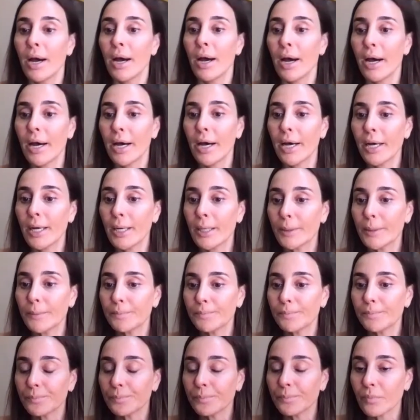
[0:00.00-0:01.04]

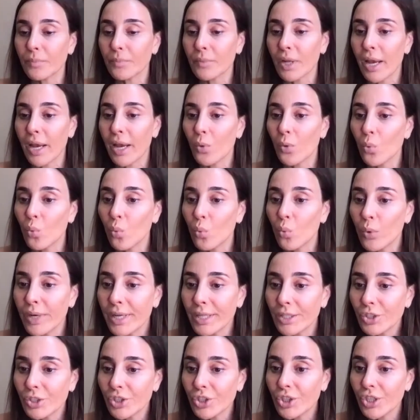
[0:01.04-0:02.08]
Um, and
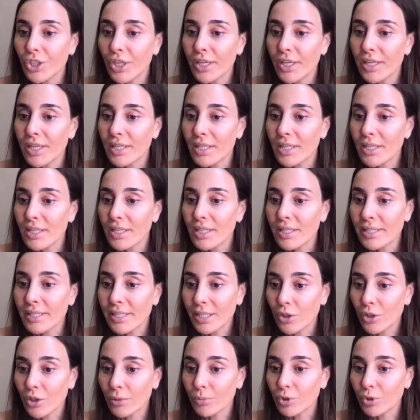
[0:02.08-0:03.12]
which
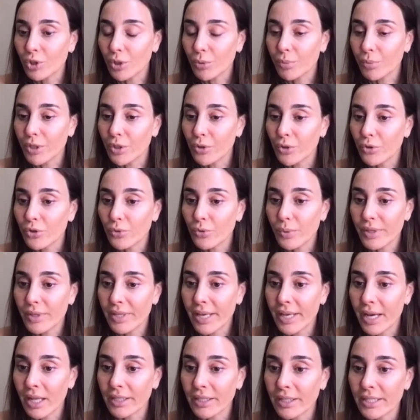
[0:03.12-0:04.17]
serum should be used with
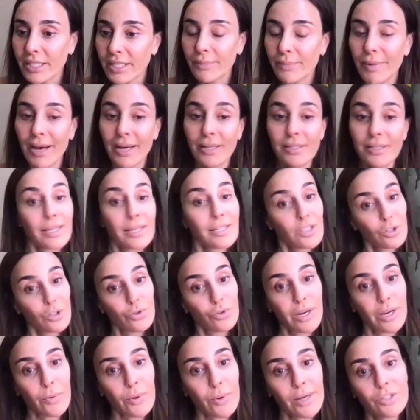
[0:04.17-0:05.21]
the LED mask? That's a
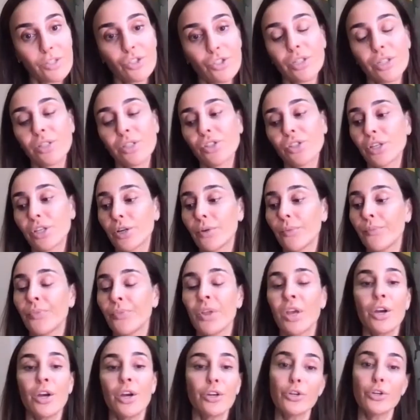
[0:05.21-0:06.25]
great question. So,
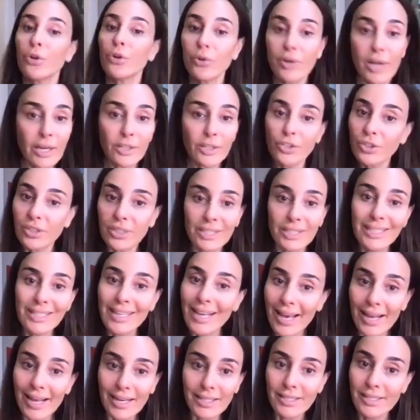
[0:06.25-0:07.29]
you don't actually need
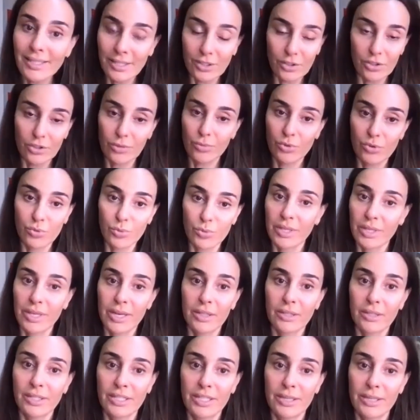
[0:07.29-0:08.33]
any serums with the
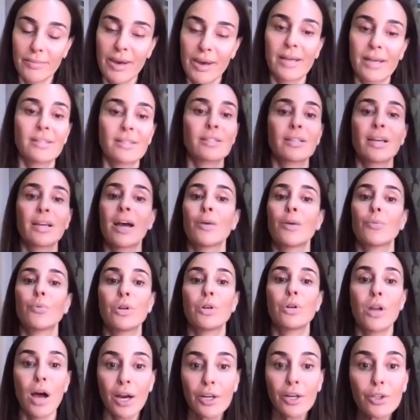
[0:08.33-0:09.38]
LED mask. I would
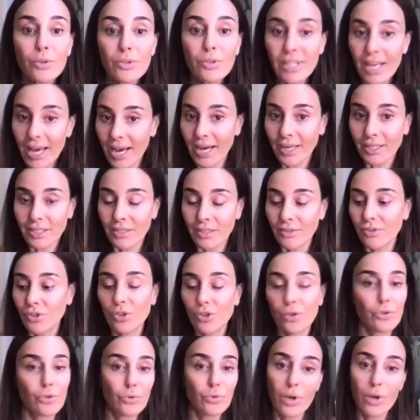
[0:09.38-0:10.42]
not use actives.
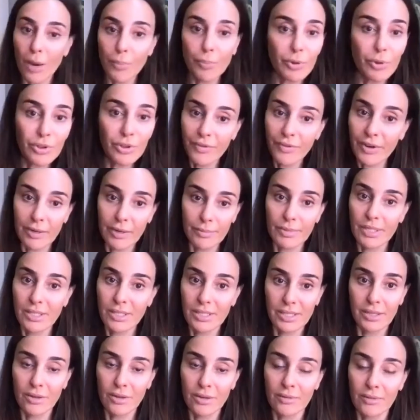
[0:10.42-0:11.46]
So, do not put the vitamin
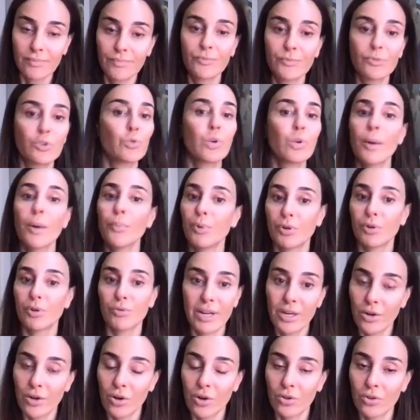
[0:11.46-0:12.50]
C on, do not put
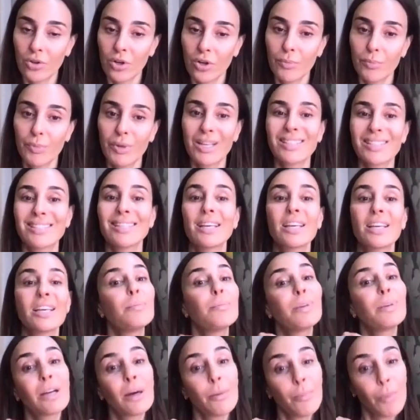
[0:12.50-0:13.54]
retinol on because they can
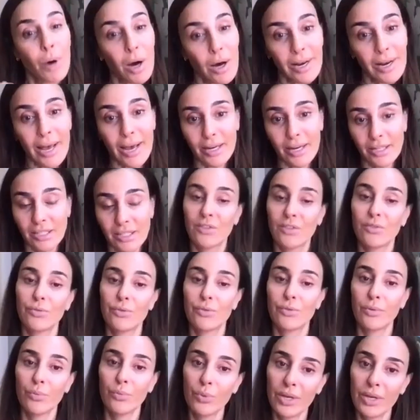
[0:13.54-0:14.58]
become unactive
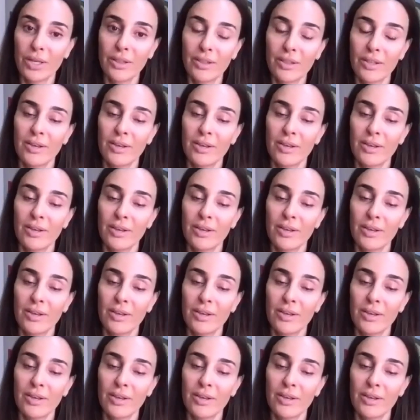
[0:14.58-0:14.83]
with